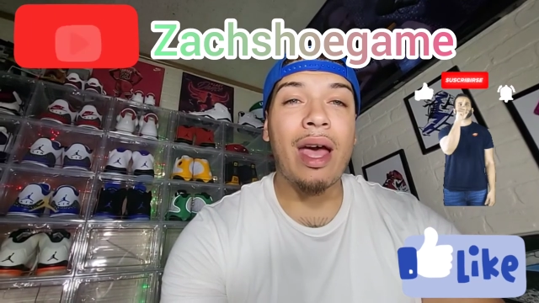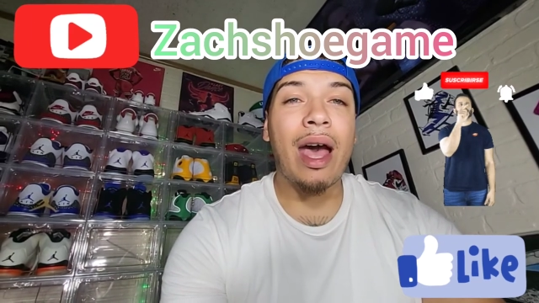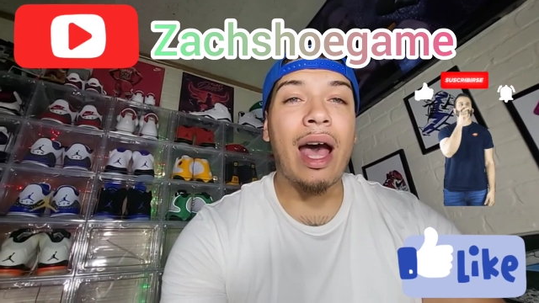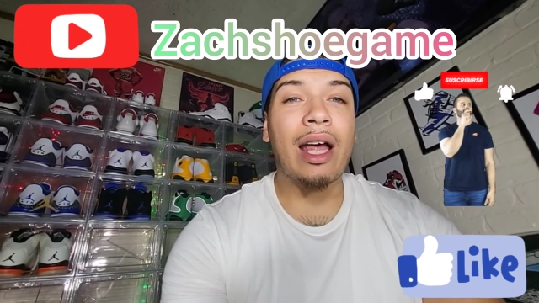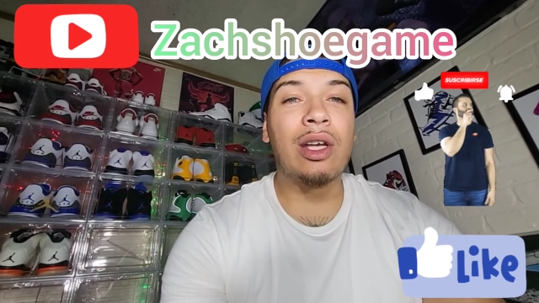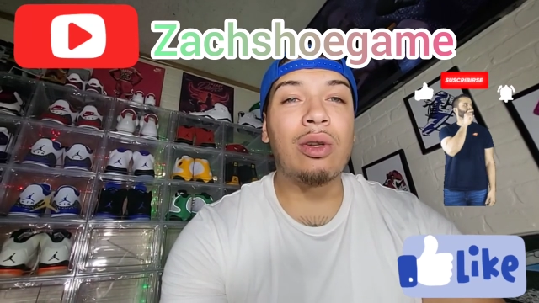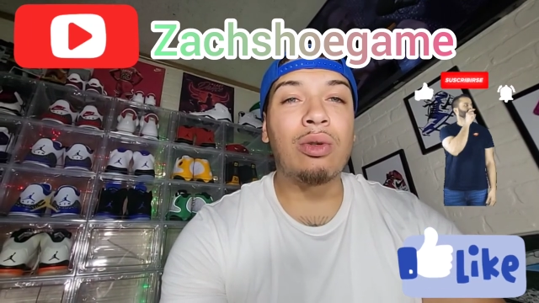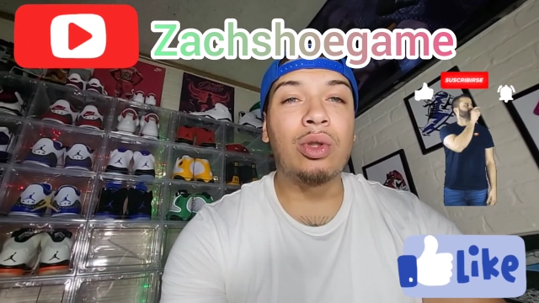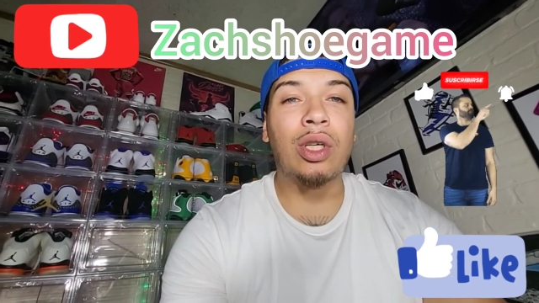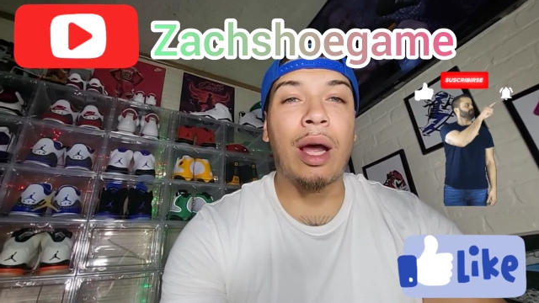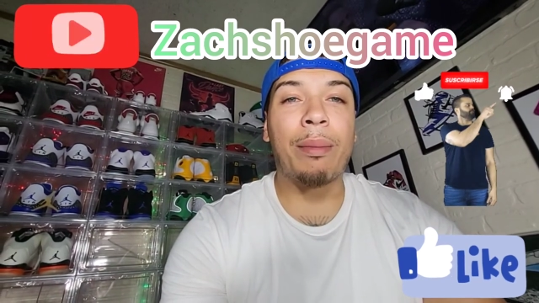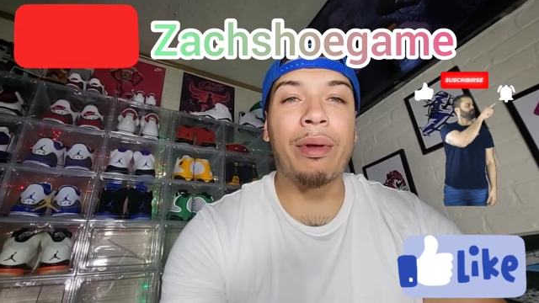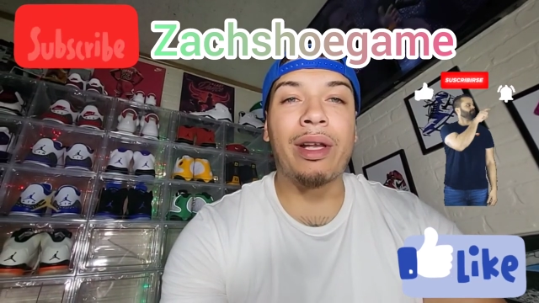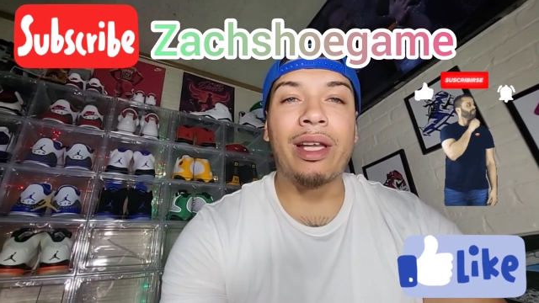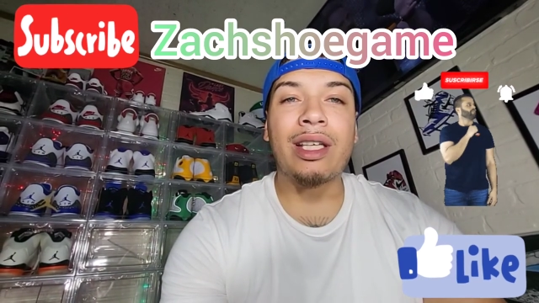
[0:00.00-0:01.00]
I do
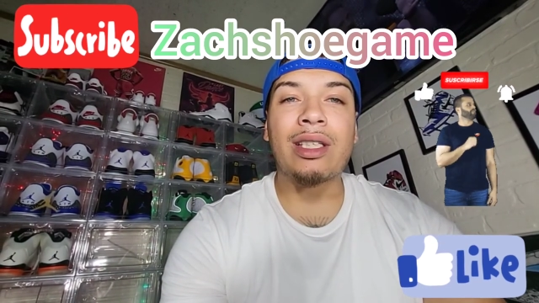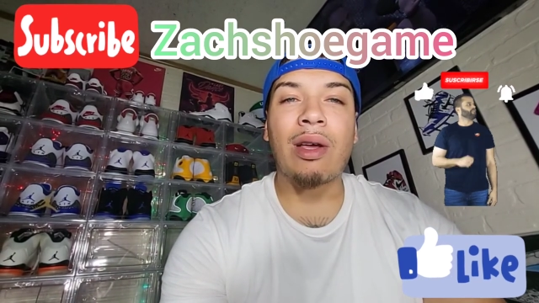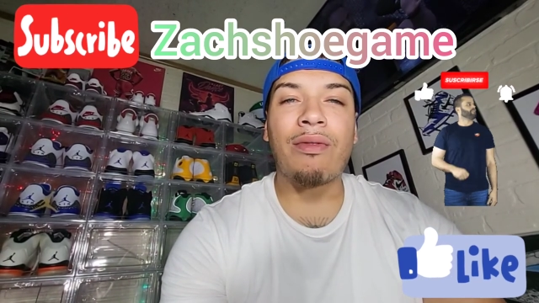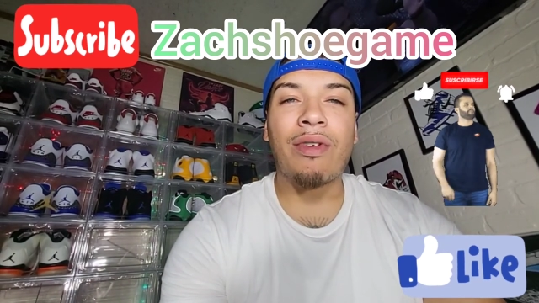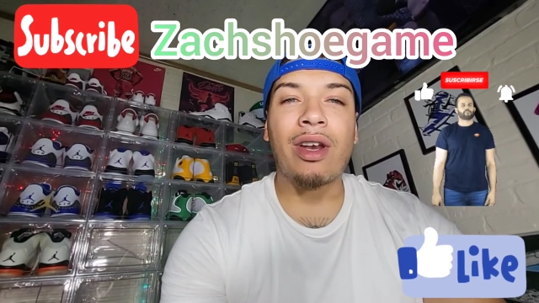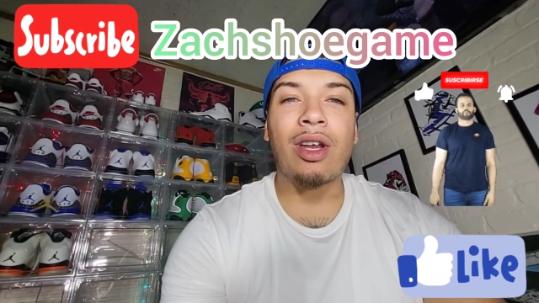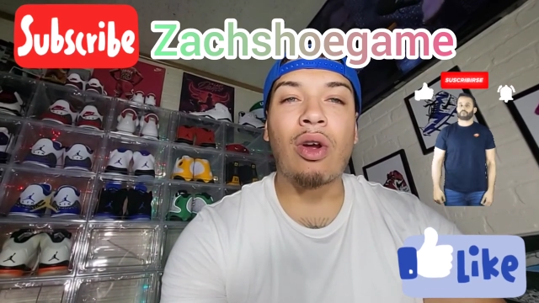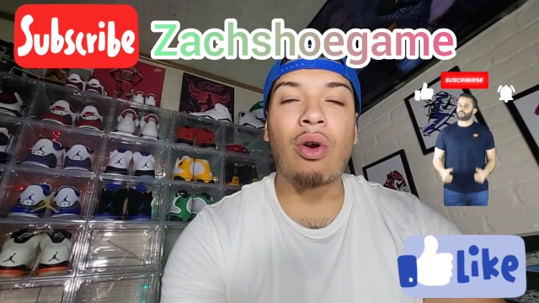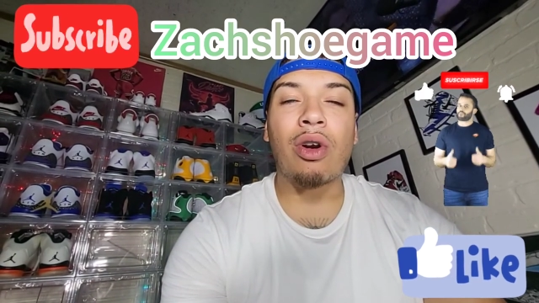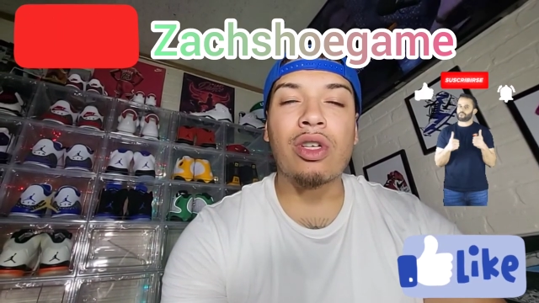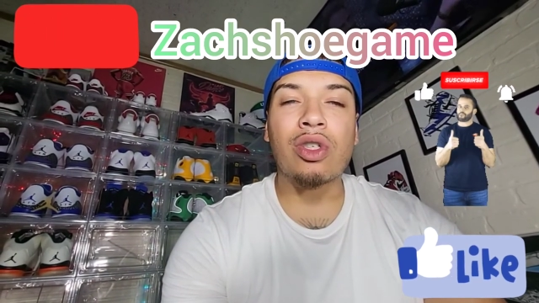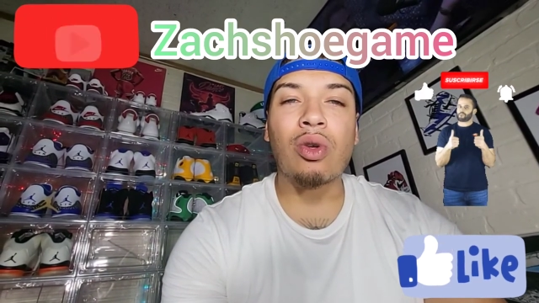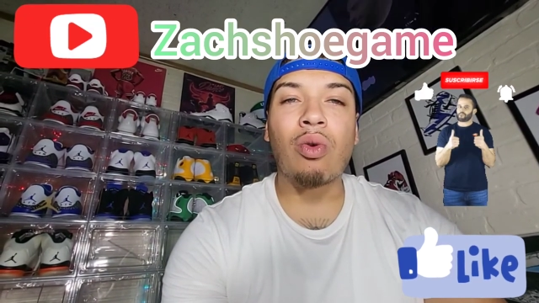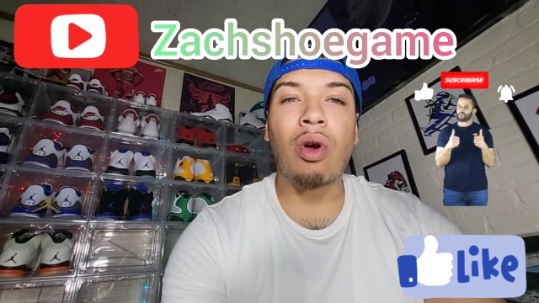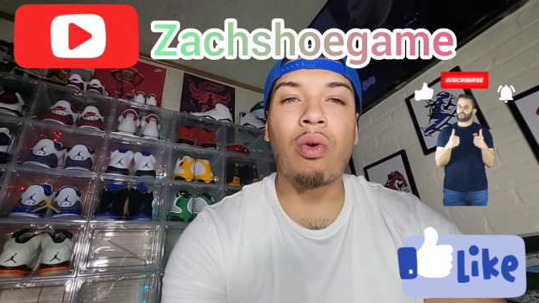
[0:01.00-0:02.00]
drop at least a video or
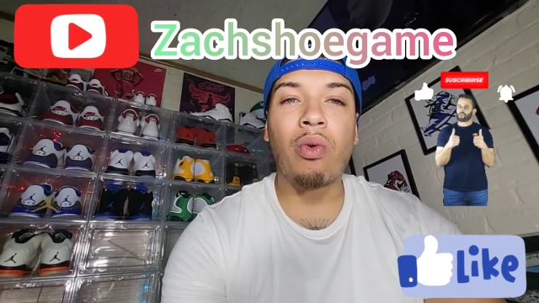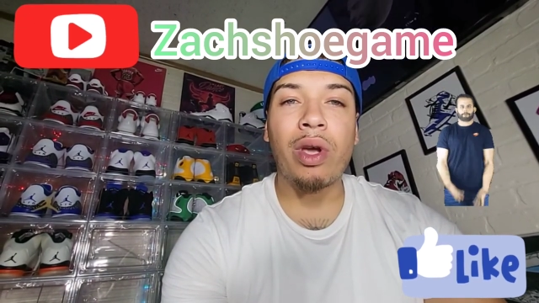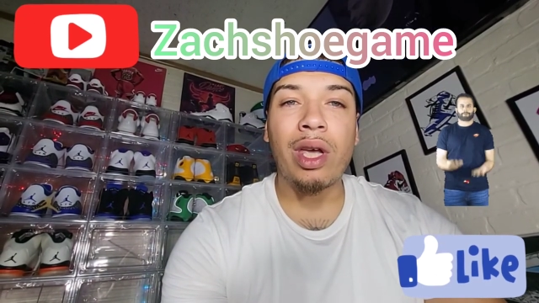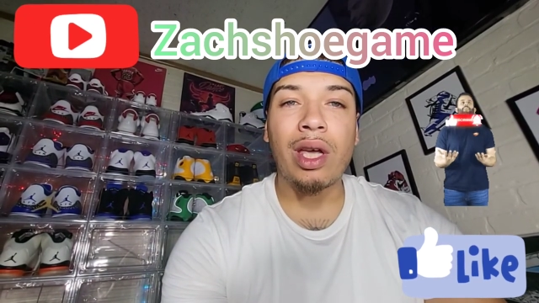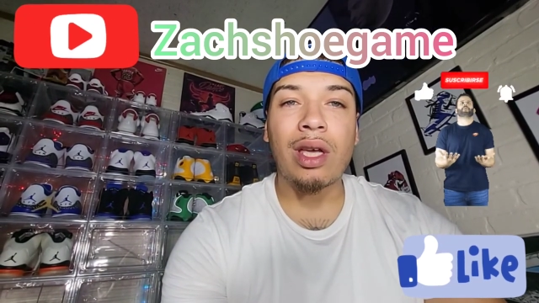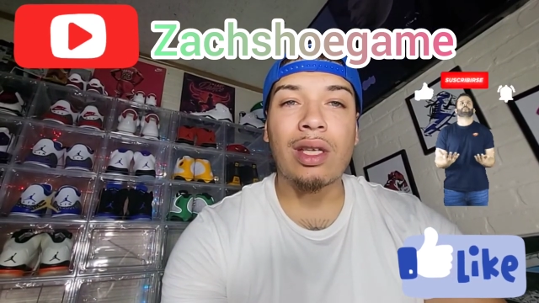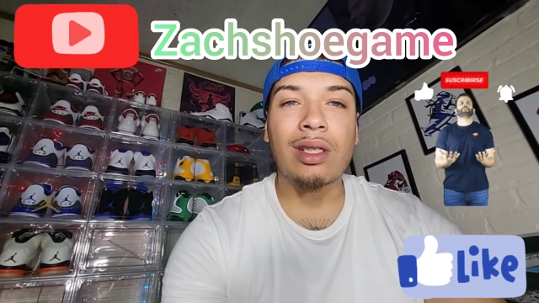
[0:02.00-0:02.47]
two a week.